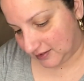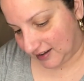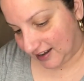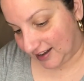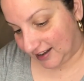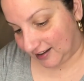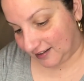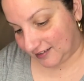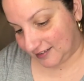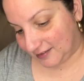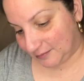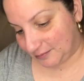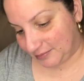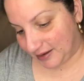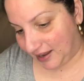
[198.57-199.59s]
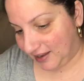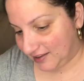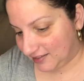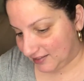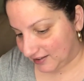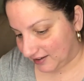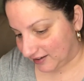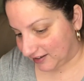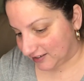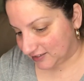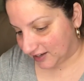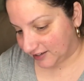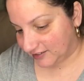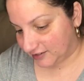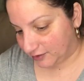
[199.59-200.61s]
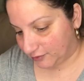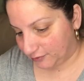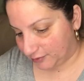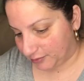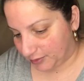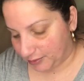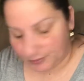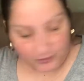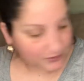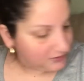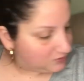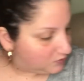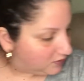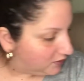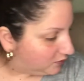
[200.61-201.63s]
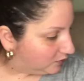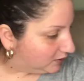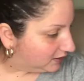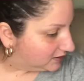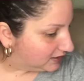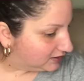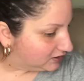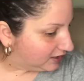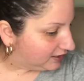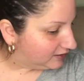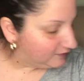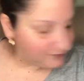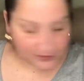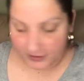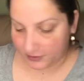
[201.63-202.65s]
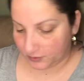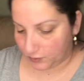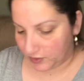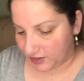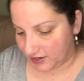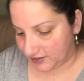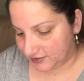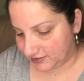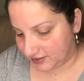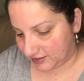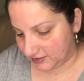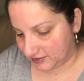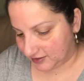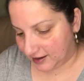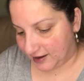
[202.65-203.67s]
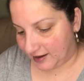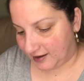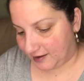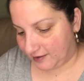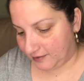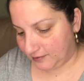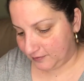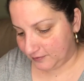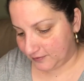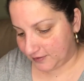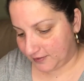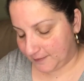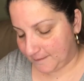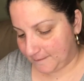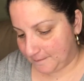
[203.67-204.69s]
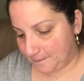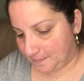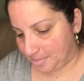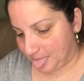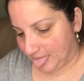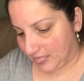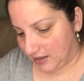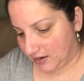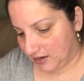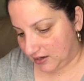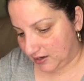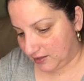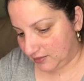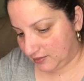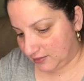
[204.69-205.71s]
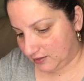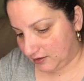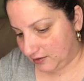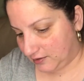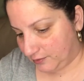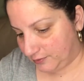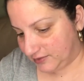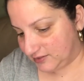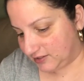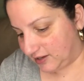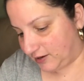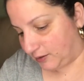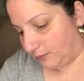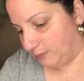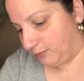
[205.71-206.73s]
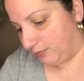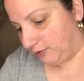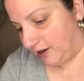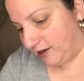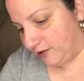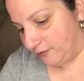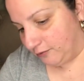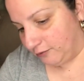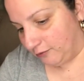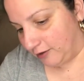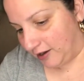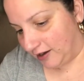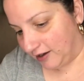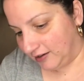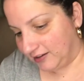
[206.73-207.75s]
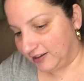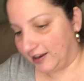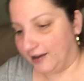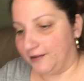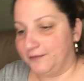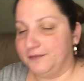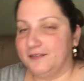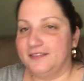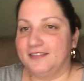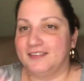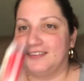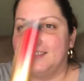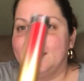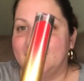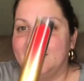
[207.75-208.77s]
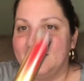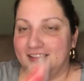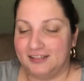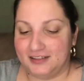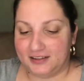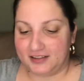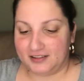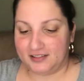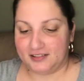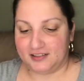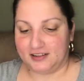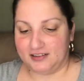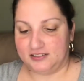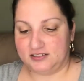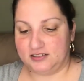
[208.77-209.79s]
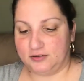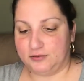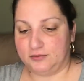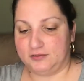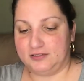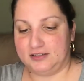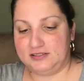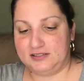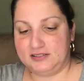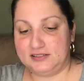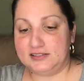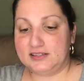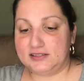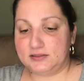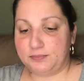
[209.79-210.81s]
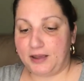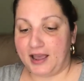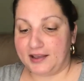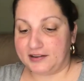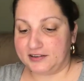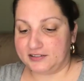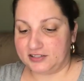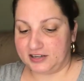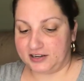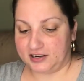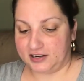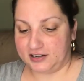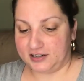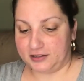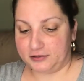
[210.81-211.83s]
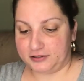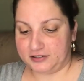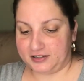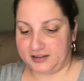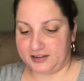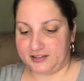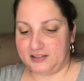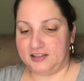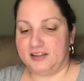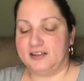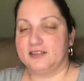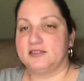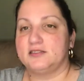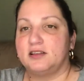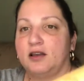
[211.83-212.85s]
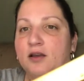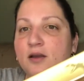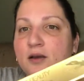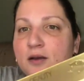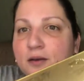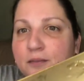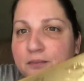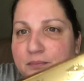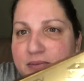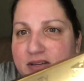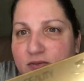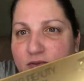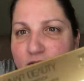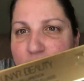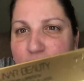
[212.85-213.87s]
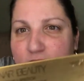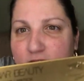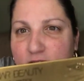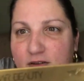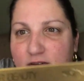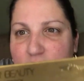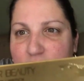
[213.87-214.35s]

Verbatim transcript: And the bad thing is I don't remember which one it was. I tried to find the one I didn't have and I think it was like a bright red. Yeah. Look at this. So this is his packaging. Another thing I think is beautiful.